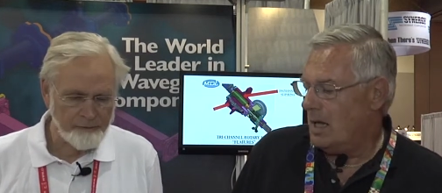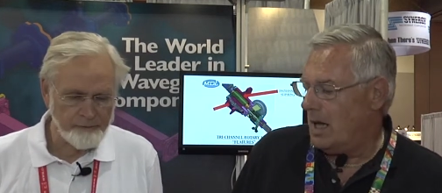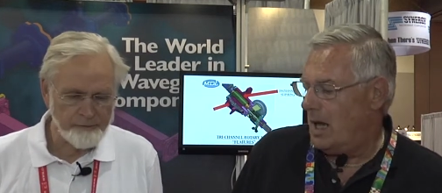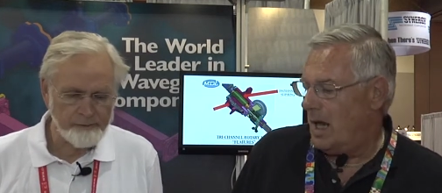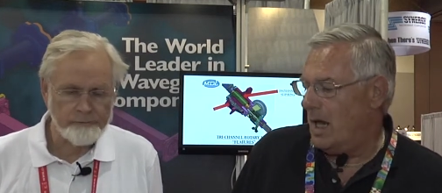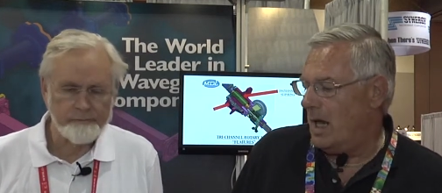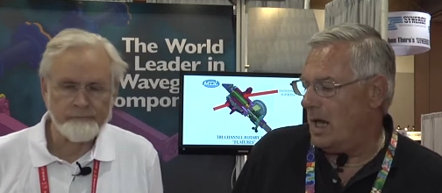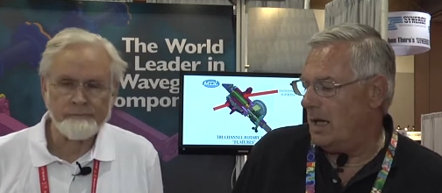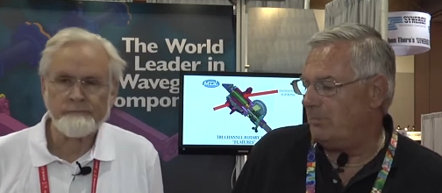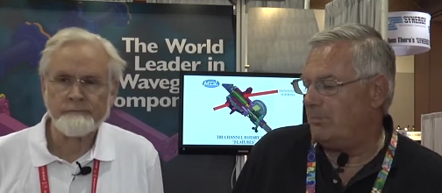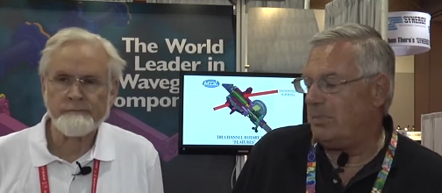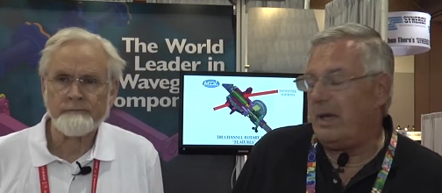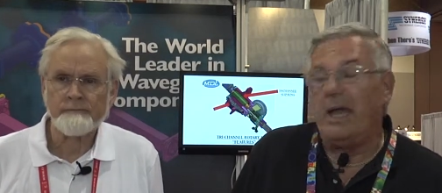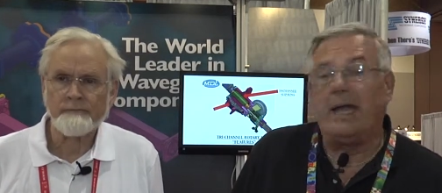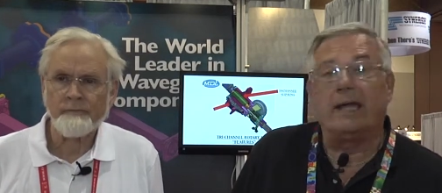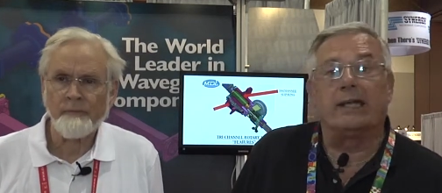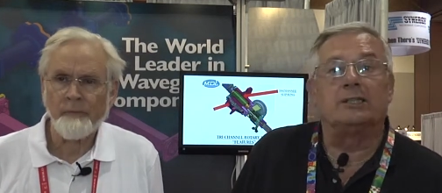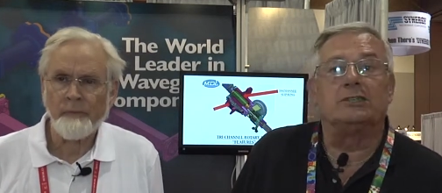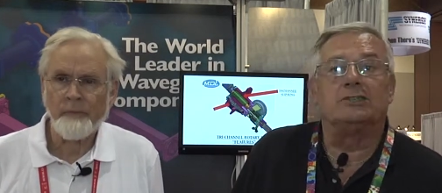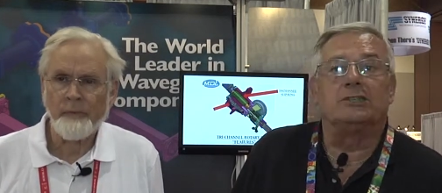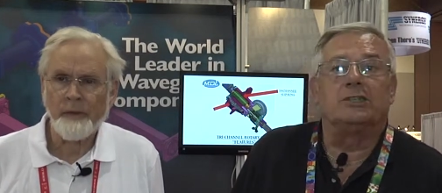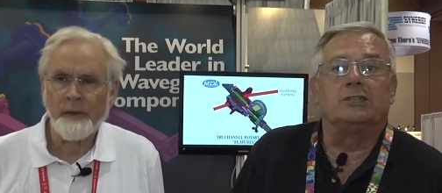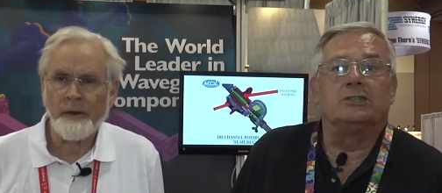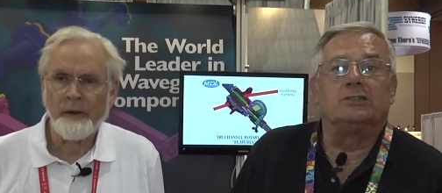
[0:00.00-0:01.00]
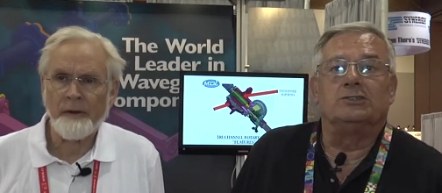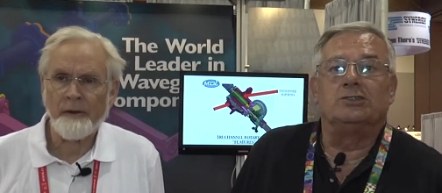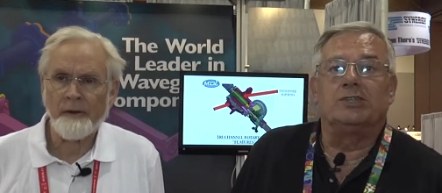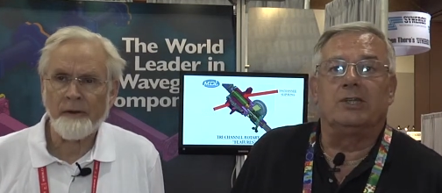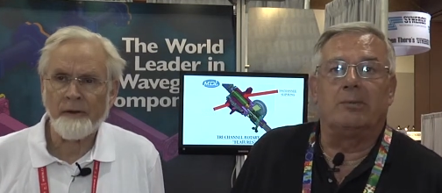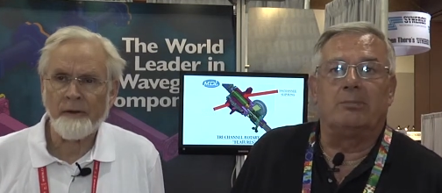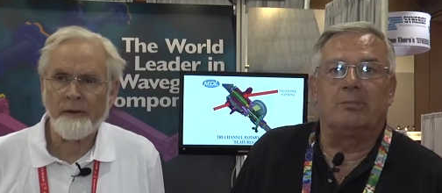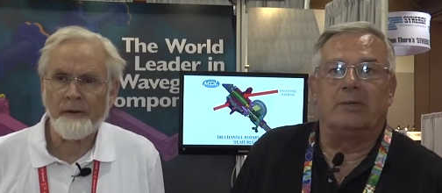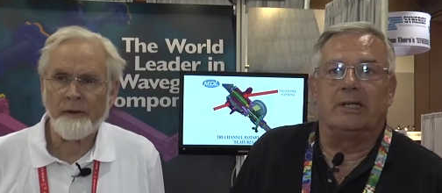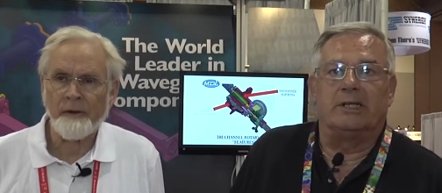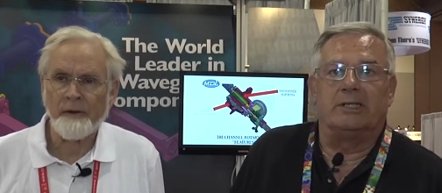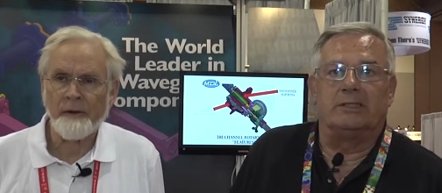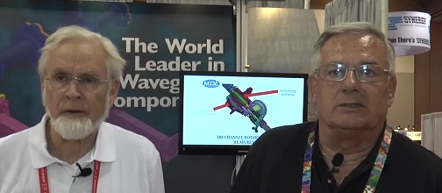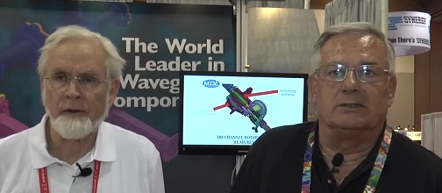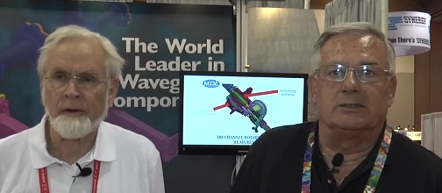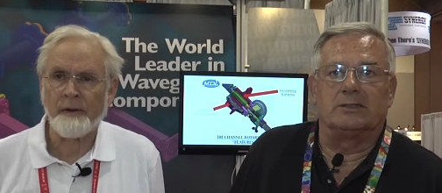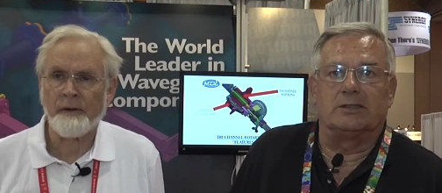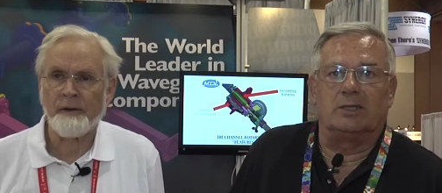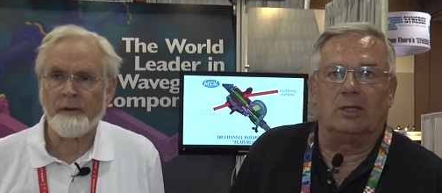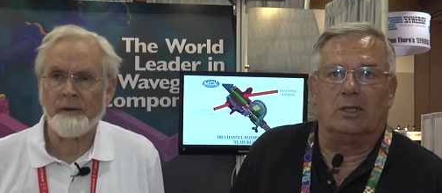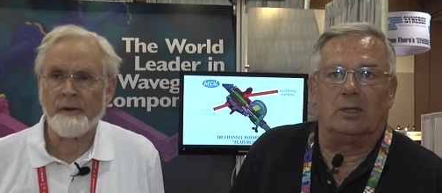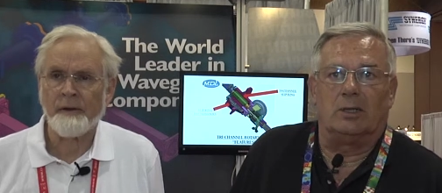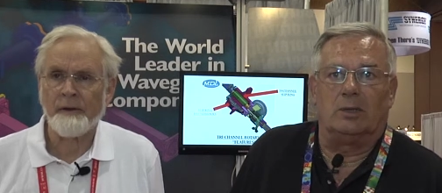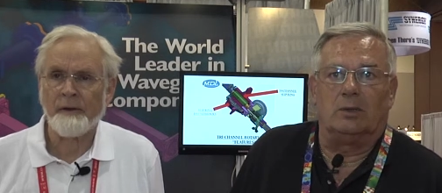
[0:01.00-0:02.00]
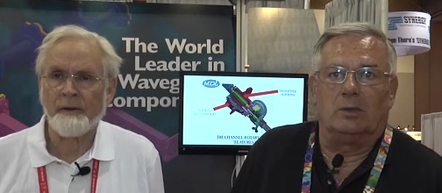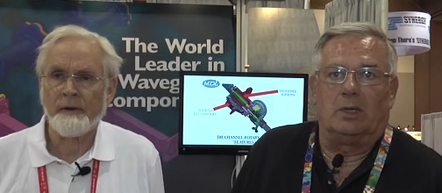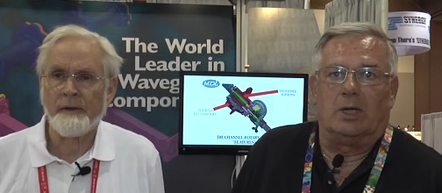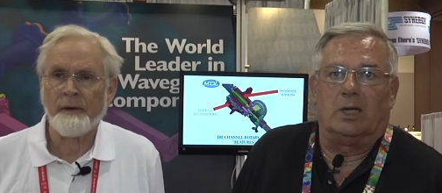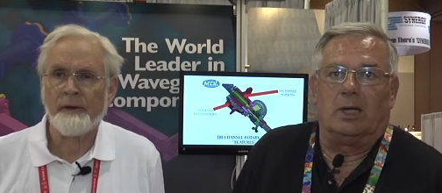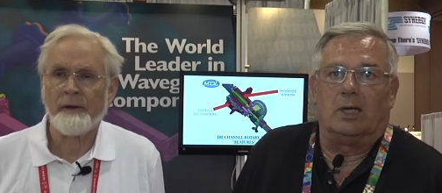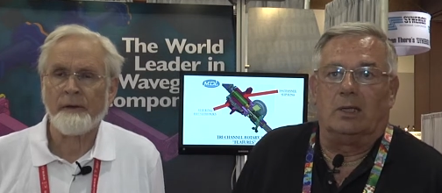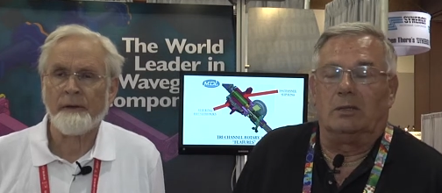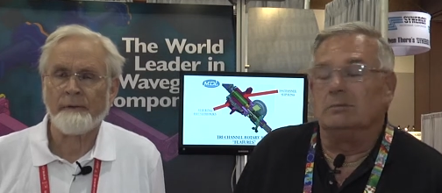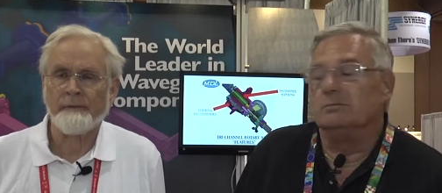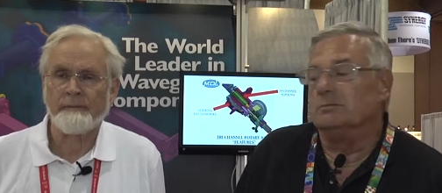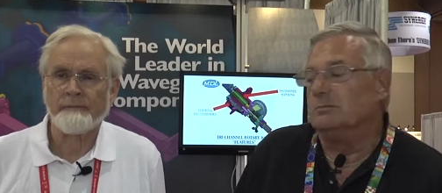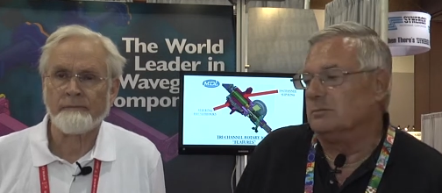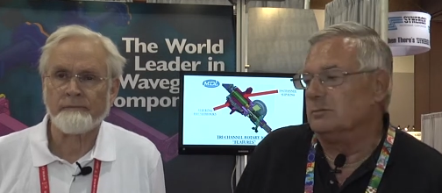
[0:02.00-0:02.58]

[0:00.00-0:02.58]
Speaker 1: and packaging and shipping. So uh,